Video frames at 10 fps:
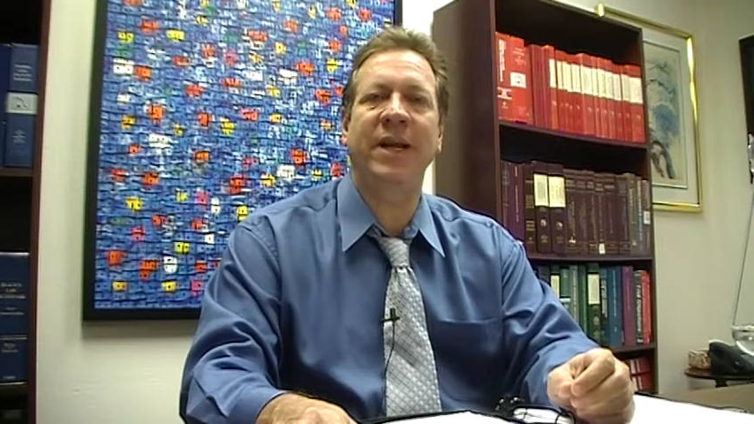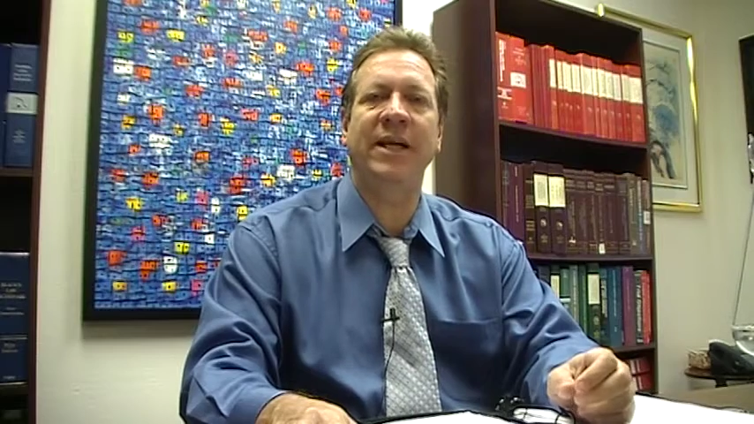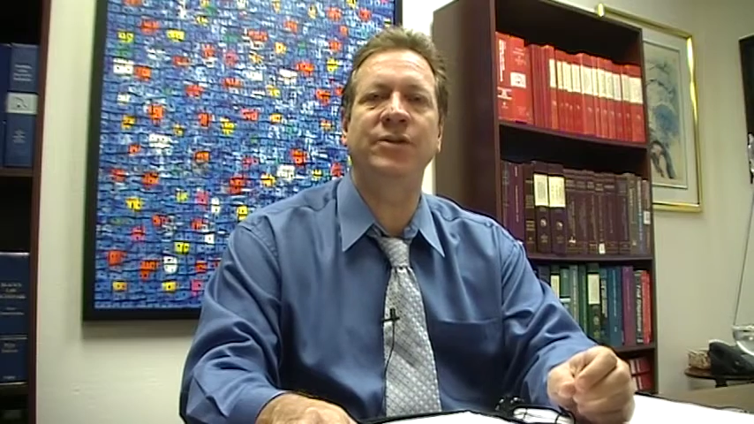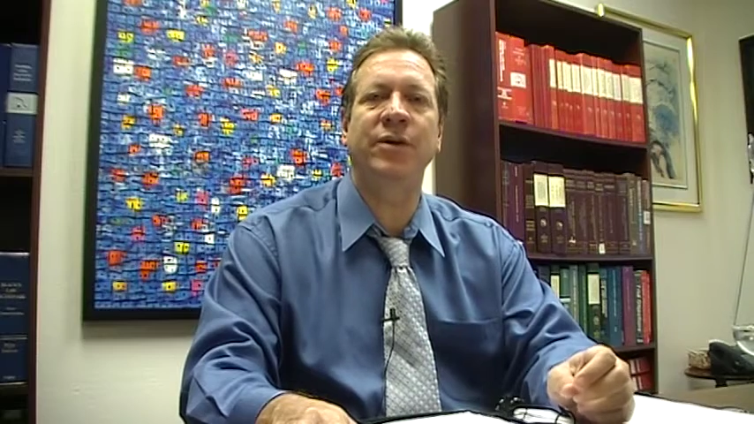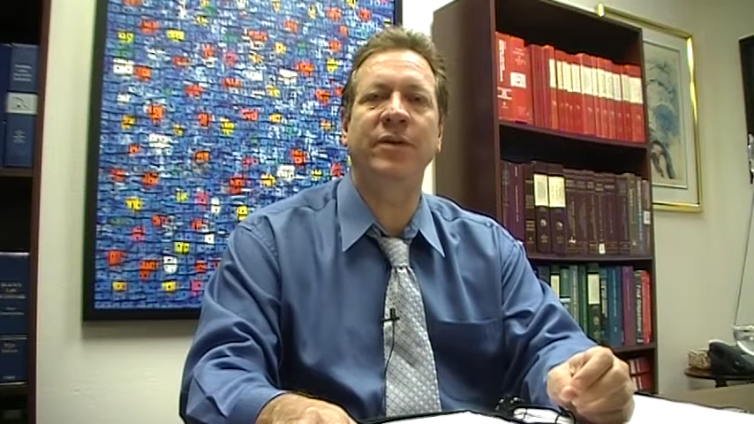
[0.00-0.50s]

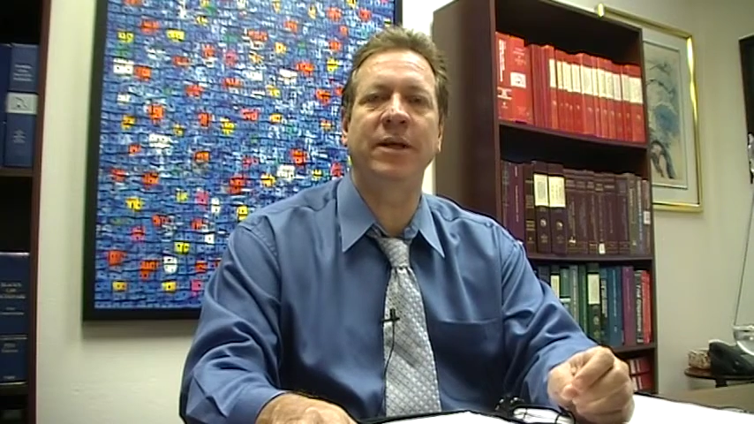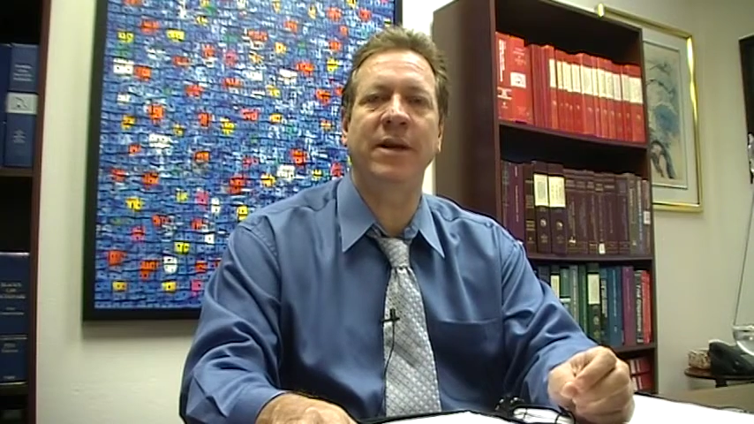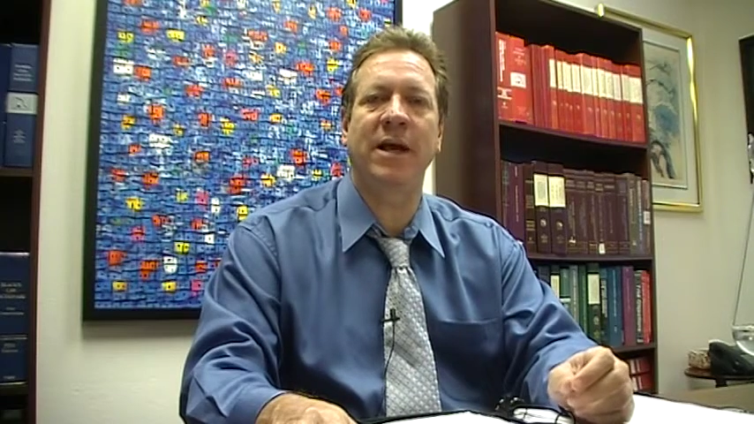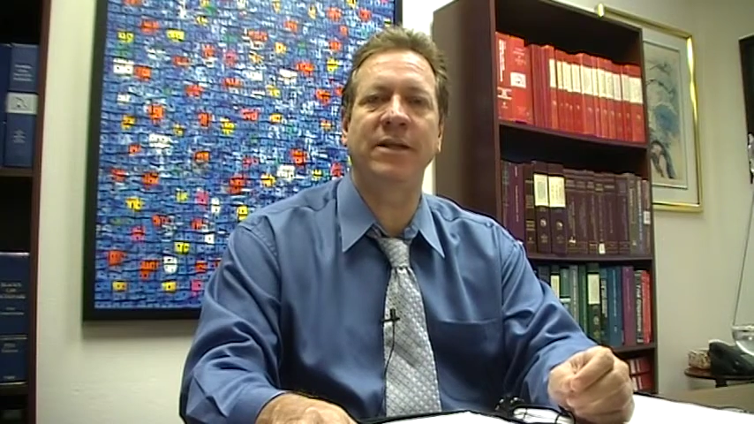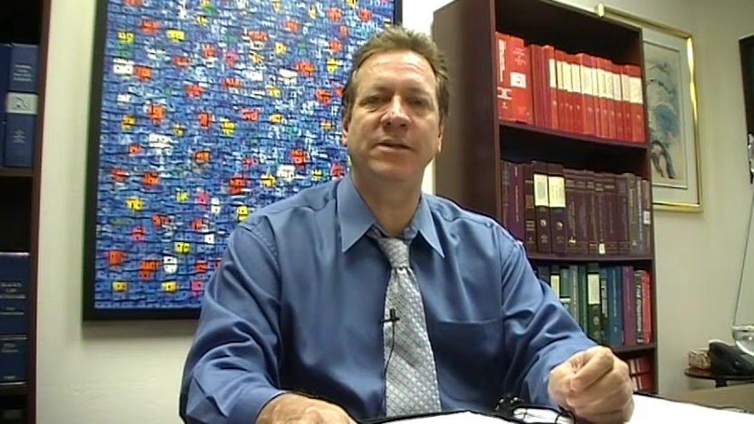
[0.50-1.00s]
nature in the
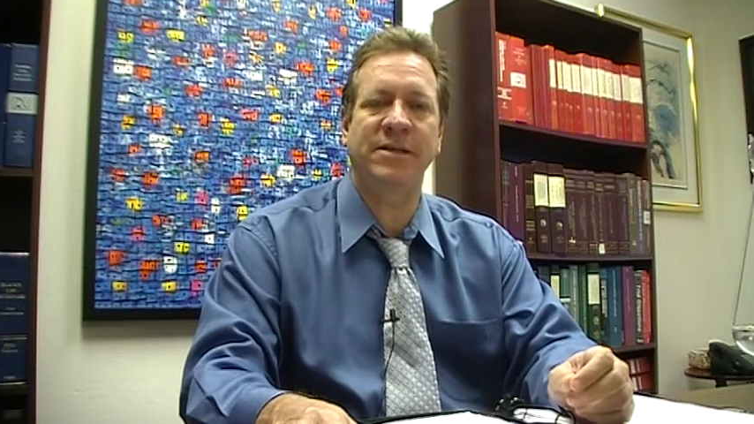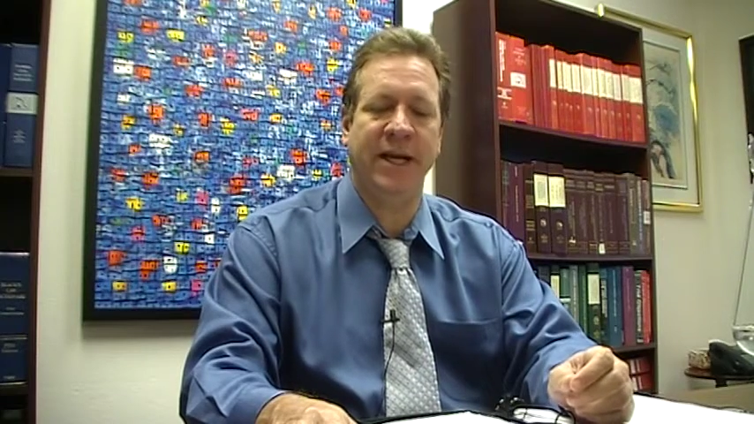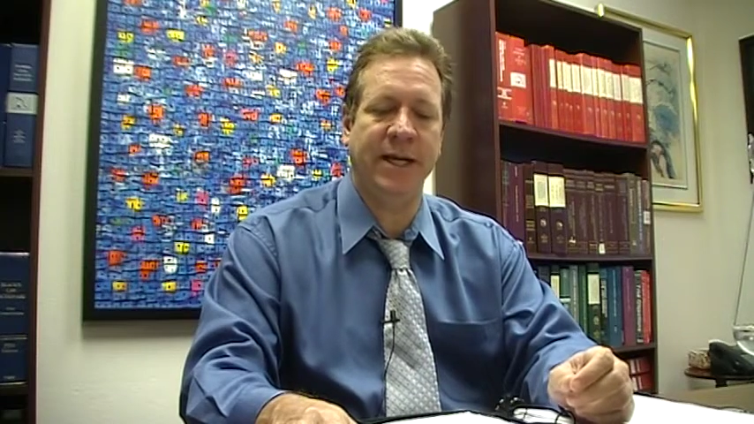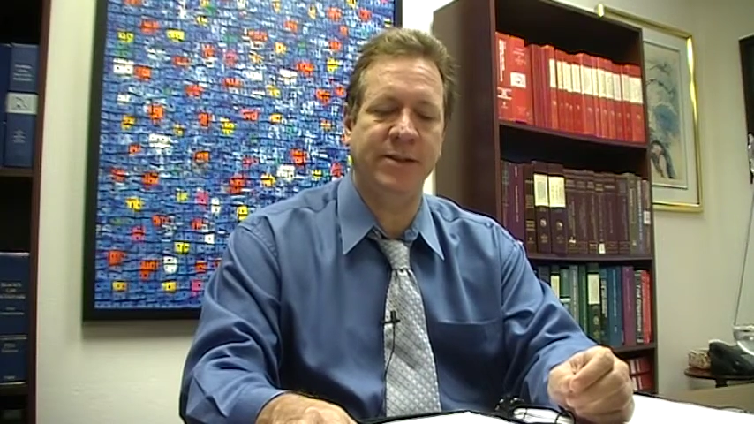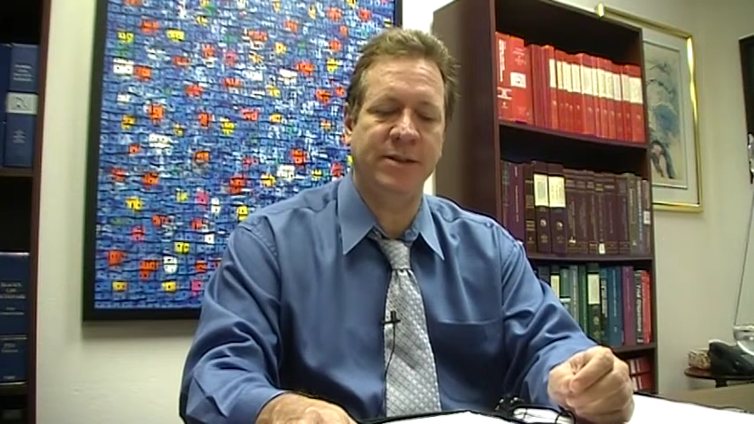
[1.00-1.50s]
United
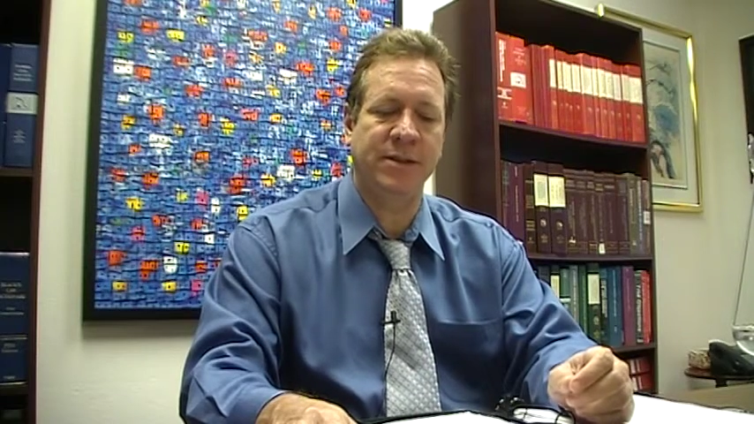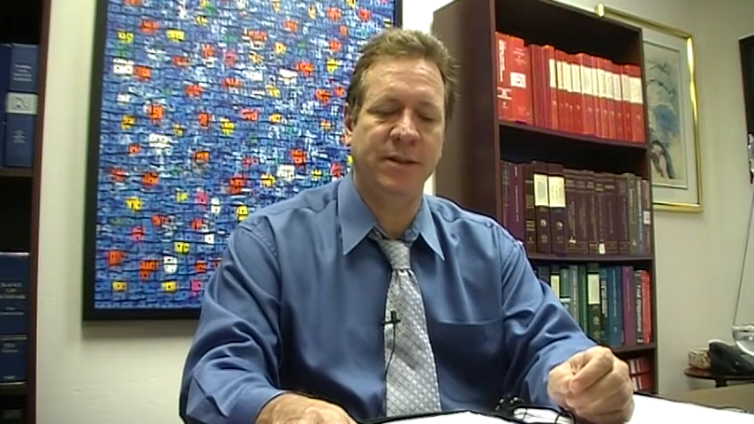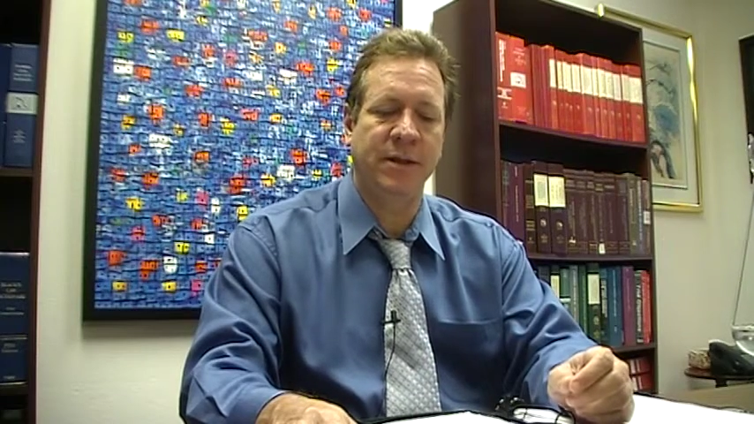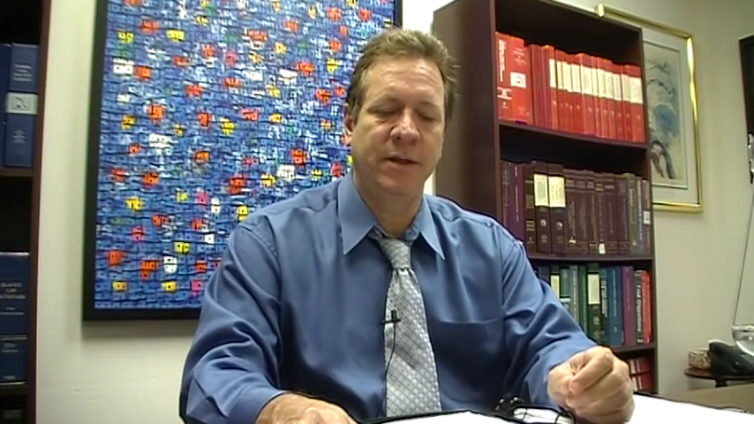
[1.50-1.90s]
States,